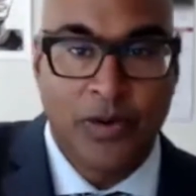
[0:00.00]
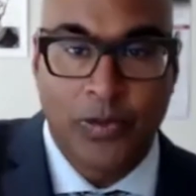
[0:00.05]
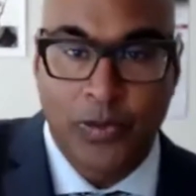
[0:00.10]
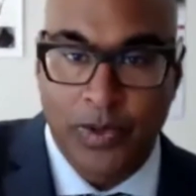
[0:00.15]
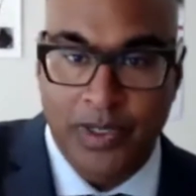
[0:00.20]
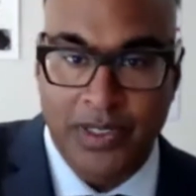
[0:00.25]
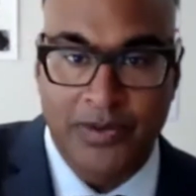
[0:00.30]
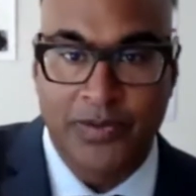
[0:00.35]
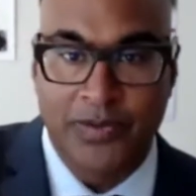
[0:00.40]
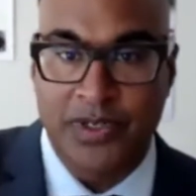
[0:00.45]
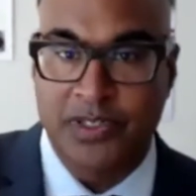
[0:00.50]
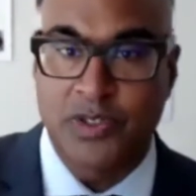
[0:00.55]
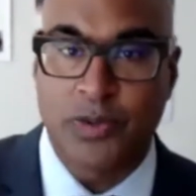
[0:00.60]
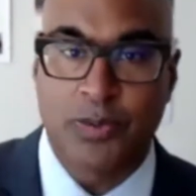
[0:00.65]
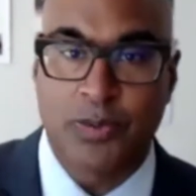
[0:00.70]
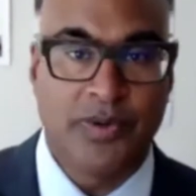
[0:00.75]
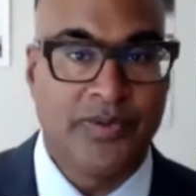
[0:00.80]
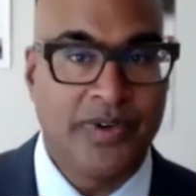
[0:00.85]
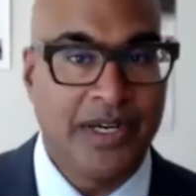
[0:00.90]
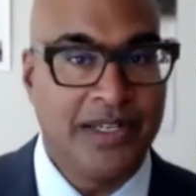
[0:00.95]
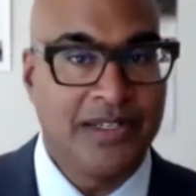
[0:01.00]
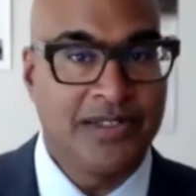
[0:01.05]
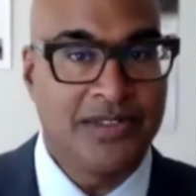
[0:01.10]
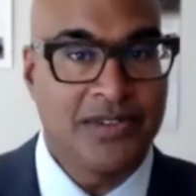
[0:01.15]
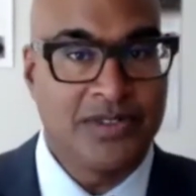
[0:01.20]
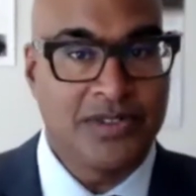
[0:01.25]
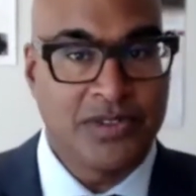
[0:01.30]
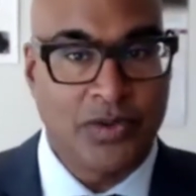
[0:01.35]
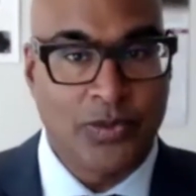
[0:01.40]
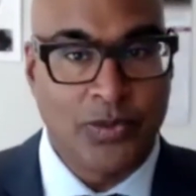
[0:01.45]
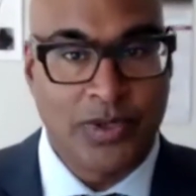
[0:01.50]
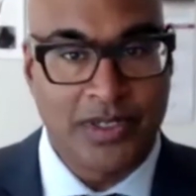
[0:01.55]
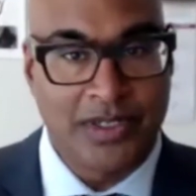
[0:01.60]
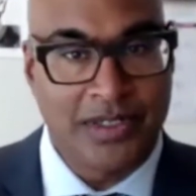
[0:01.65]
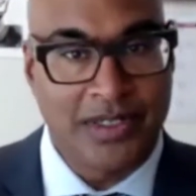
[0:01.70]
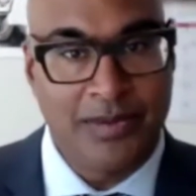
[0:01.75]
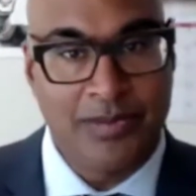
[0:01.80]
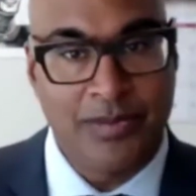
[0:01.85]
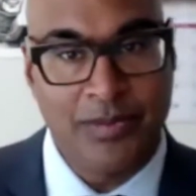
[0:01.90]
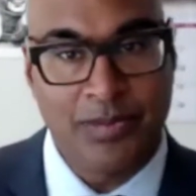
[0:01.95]
working for supervisors or
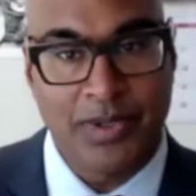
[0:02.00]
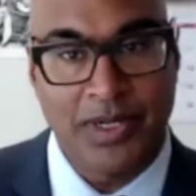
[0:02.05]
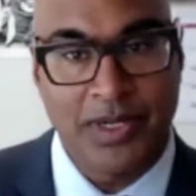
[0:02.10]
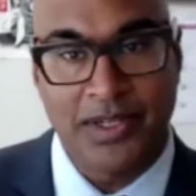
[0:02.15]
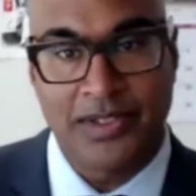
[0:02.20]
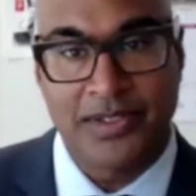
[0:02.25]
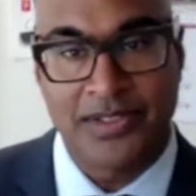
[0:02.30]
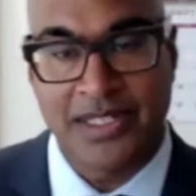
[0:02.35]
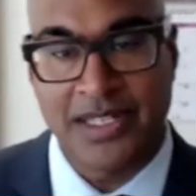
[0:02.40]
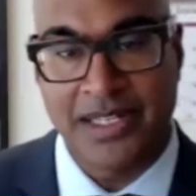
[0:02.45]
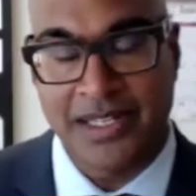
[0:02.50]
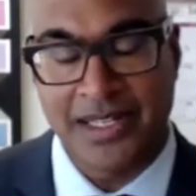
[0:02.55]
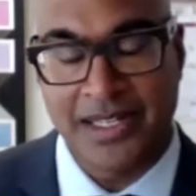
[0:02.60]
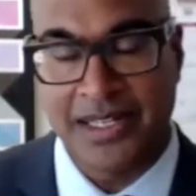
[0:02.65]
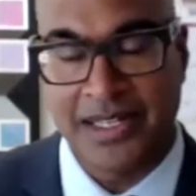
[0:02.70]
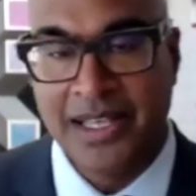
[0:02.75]
working in policy